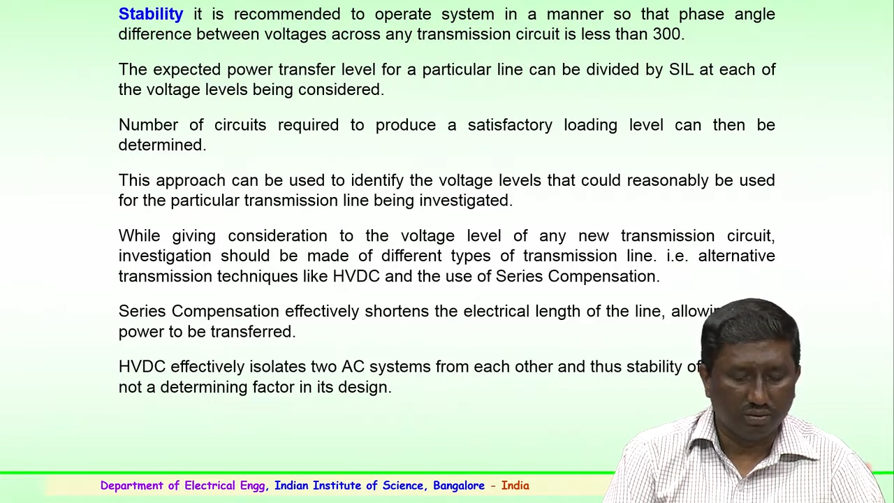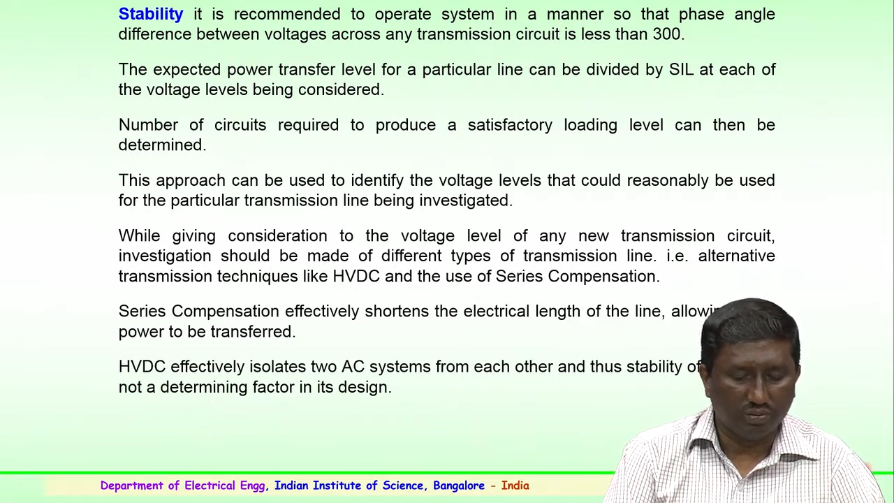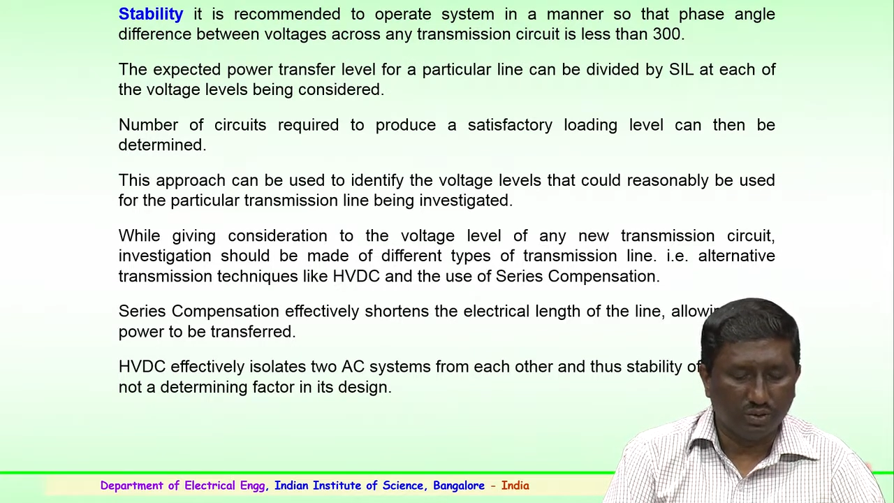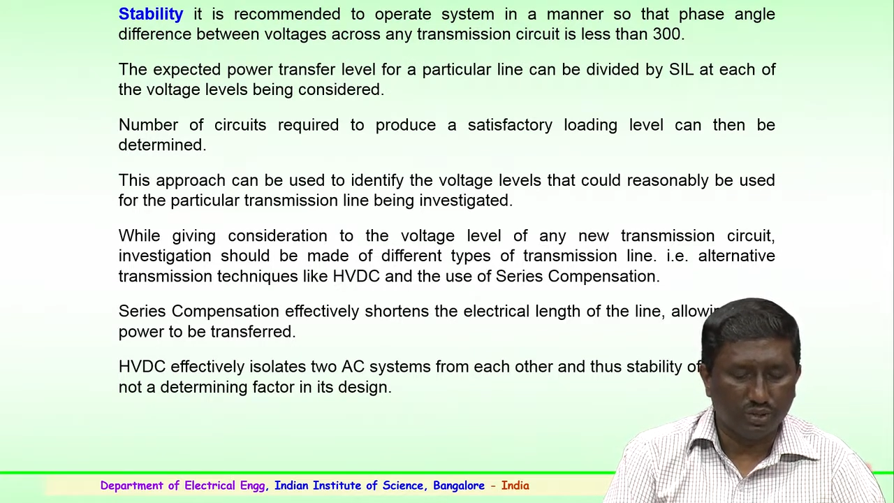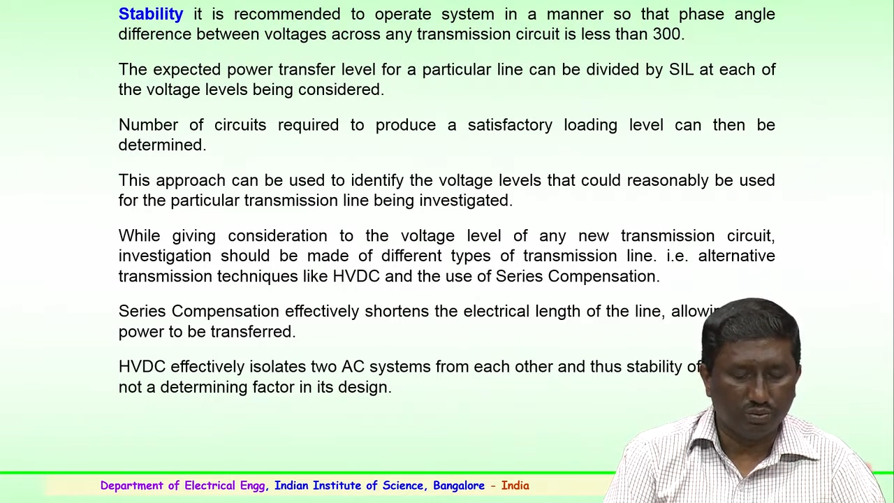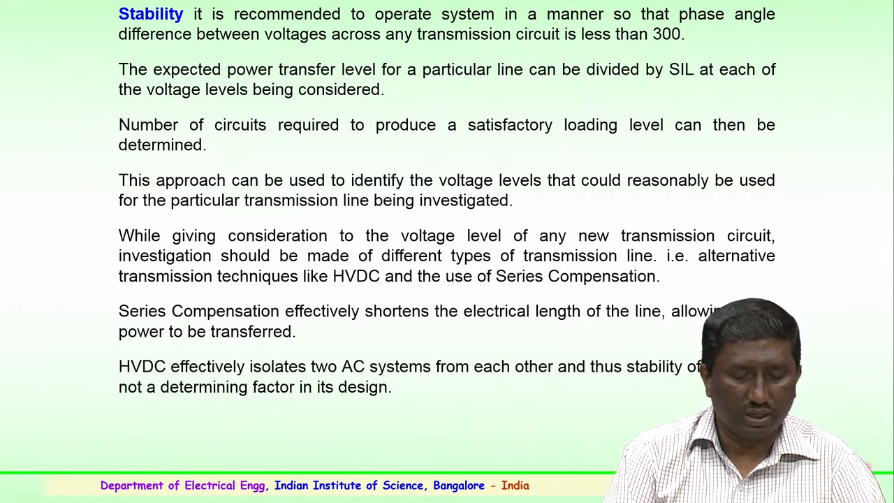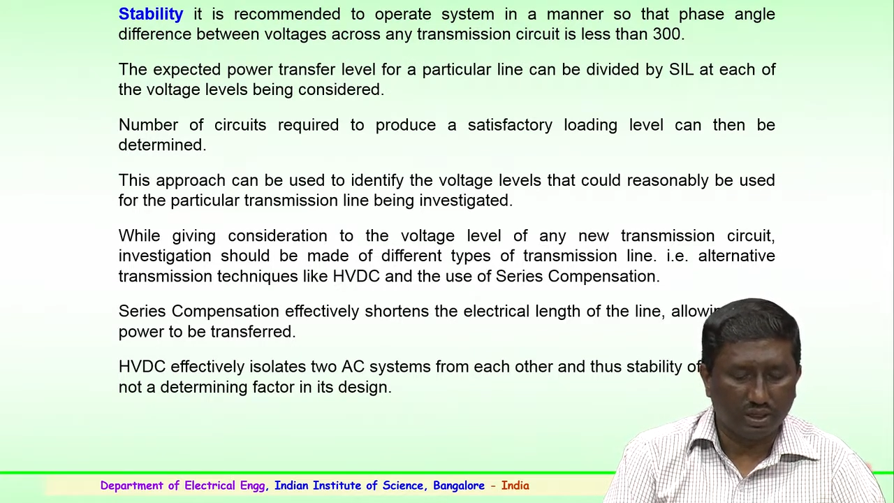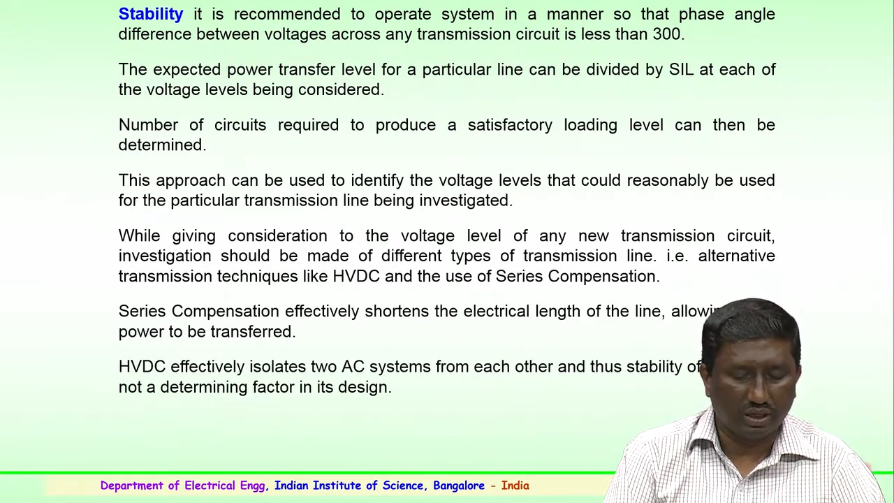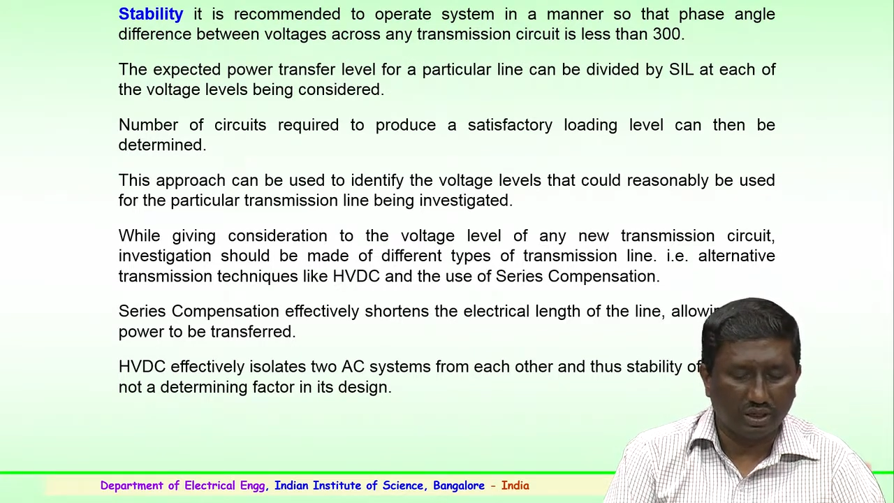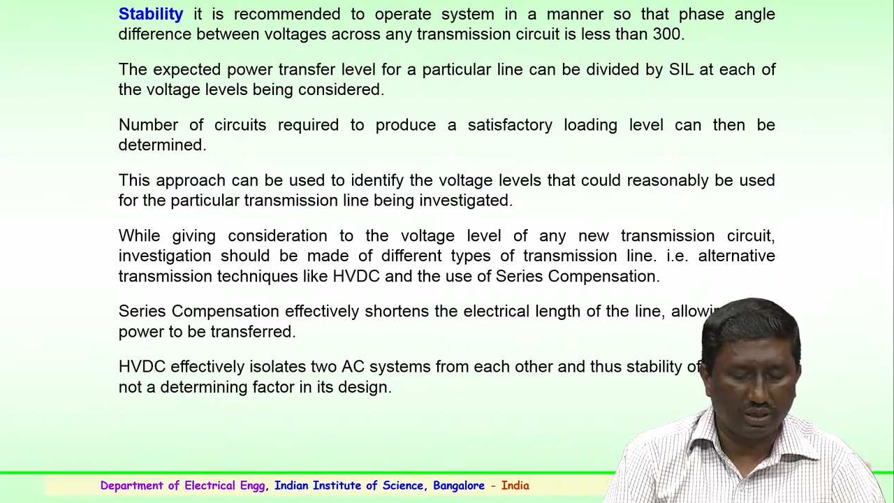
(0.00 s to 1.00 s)
which is being
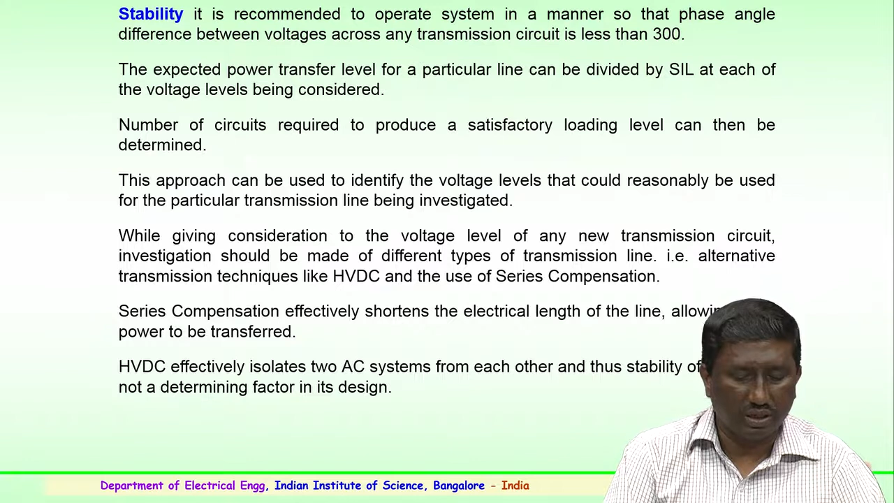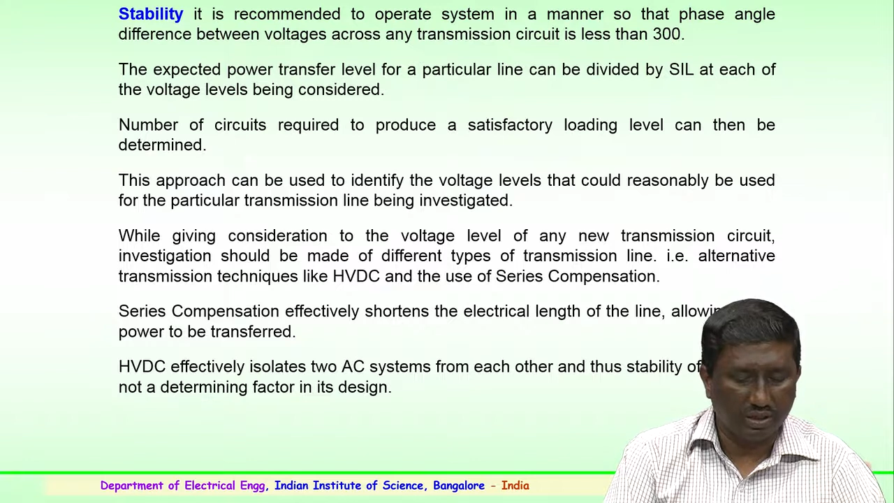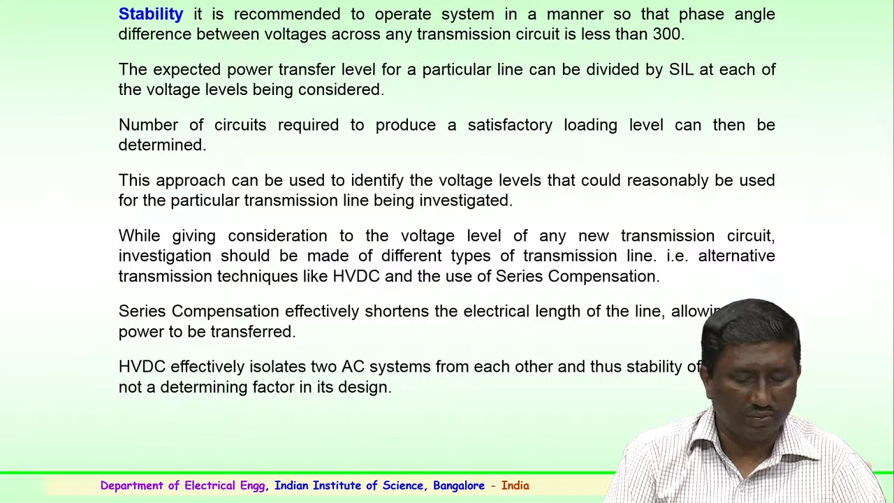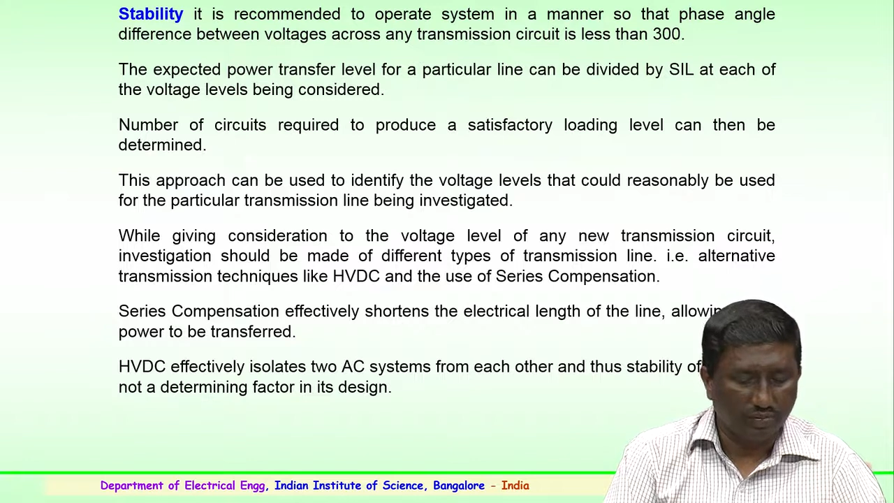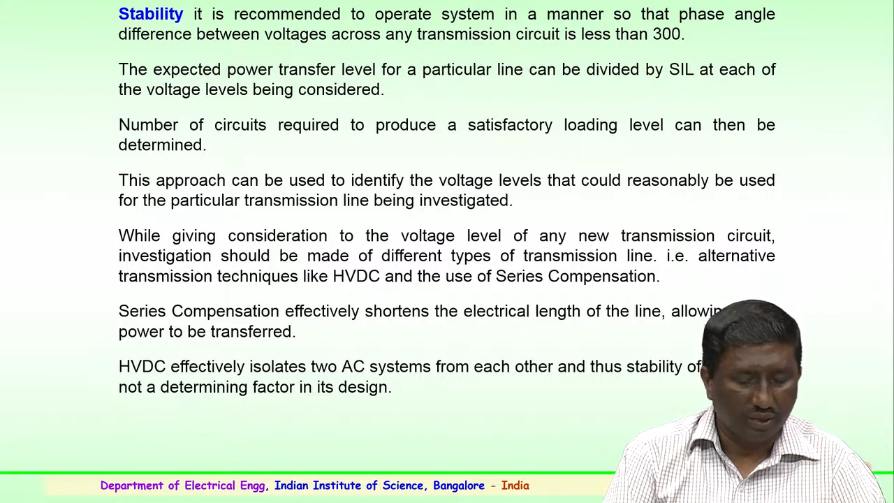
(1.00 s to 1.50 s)
done.